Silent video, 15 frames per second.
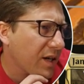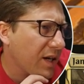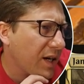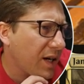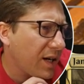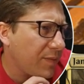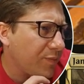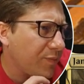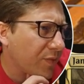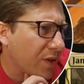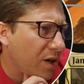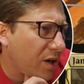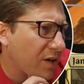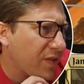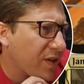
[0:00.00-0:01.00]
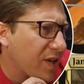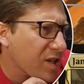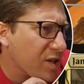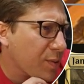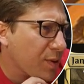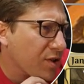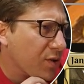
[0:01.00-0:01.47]
Artifact
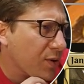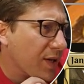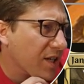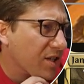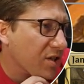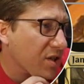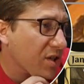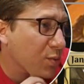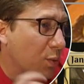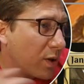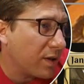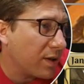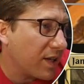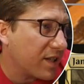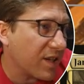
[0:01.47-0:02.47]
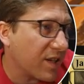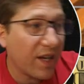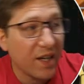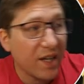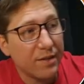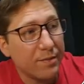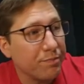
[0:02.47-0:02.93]
spells you cast cost 1 less to
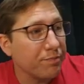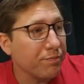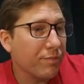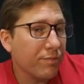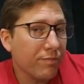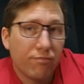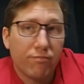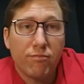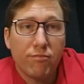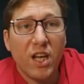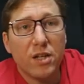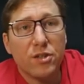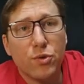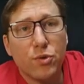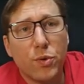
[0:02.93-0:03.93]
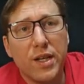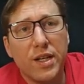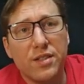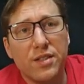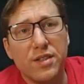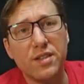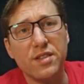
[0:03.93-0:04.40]
cast. Yeah,
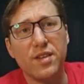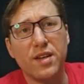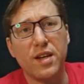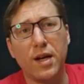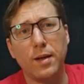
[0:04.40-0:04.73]
28 cents.